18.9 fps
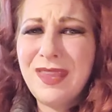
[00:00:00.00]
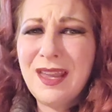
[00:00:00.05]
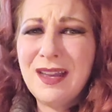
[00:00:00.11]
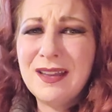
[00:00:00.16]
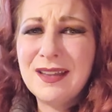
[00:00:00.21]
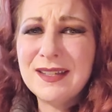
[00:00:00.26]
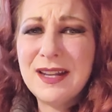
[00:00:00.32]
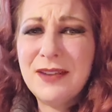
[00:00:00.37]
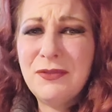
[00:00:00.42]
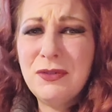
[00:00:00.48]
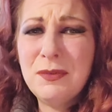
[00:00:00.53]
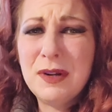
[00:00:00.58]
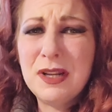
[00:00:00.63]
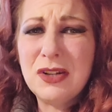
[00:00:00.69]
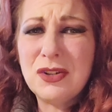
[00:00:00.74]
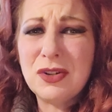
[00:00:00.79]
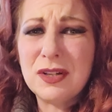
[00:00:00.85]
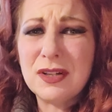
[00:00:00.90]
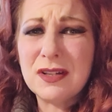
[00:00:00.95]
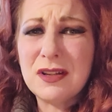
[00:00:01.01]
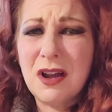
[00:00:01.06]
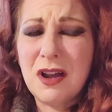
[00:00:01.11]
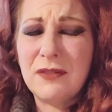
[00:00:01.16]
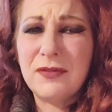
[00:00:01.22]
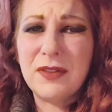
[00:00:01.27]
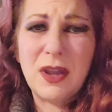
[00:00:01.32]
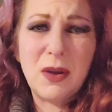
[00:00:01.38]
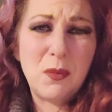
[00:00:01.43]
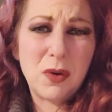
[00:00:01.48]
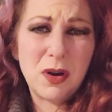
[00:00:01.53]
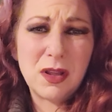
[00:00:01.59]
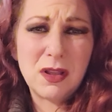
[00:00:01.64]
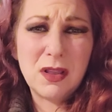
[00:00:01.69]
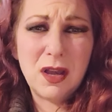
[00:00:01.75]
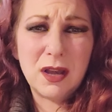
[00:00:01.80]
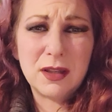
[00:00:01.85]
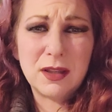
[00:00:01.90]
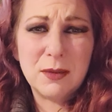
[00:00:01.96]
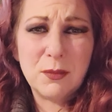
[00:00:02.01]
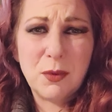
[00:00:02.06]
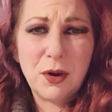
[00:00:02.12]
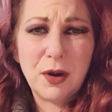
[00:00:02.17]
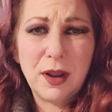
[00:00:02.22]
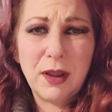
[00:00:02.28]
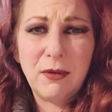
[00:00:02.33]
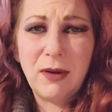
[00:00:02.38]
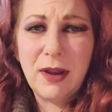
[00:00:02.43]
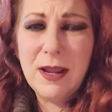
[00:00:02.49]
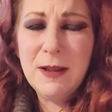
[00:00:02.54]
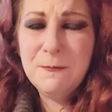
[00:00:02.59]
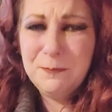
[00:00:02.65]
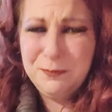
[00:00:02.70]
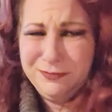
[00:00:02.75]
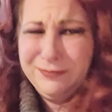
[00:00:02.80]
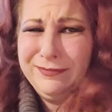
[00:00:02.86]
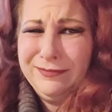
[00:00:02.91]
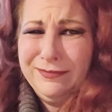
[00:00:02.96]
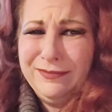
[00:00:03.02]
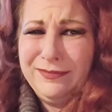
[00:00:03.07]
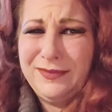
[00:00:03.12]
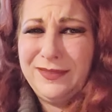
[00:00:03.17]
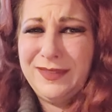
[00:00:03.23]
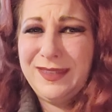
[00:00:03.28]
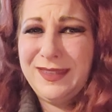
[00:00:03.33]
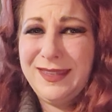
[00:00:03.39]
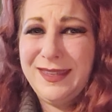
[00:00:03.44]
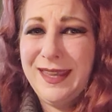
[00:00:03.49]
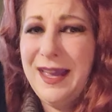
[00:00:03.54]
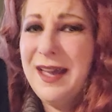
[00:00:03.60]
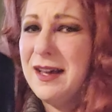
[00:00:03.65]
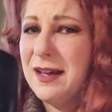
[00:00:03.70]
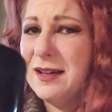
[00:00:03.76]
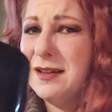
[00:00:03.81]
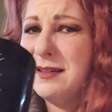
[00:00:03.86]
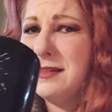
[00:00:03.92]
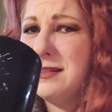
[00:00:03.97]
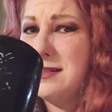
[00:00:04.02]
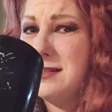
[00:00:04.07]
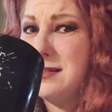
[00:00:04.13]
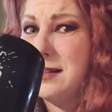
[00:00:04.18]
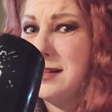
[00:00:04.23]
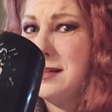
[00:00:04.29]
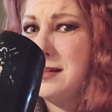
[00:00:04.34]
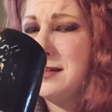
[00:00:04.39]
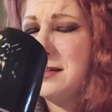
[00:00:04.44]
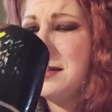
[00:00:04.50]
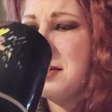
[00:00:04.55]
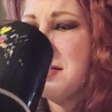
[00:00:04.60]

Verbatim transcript: Because everybody drinks coffee at 1 o'clock in the morning, right? Yeah, duh.